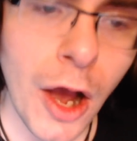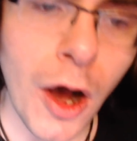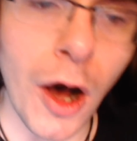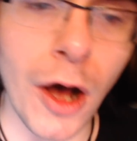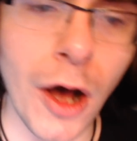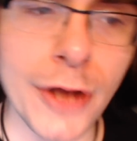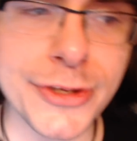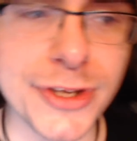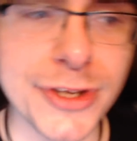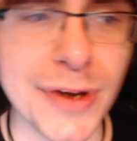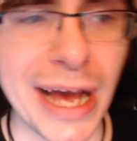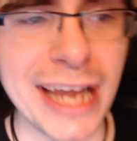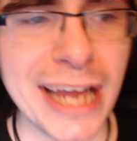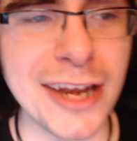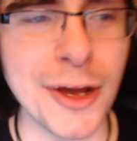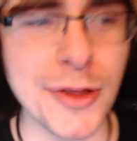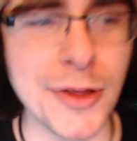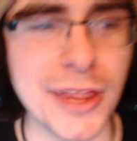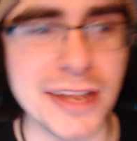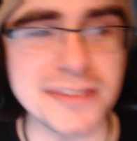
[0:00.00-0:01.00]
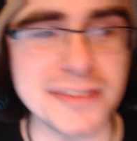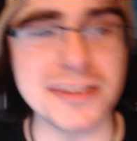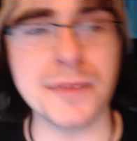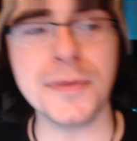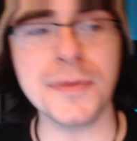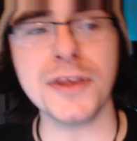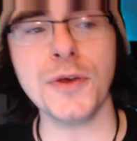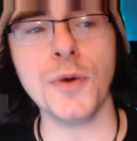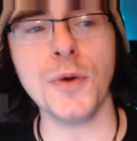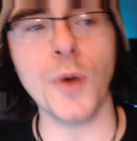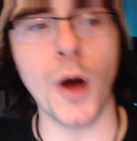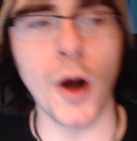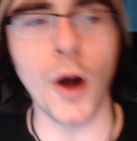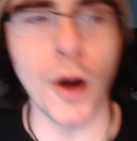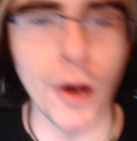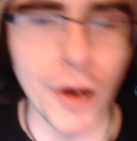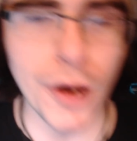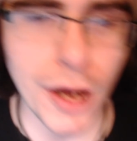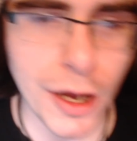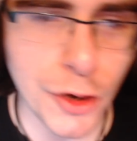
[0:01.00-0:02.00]
Also, I know that some of you
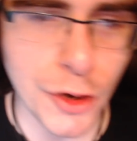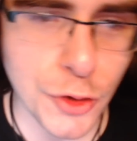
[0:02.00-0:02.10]
are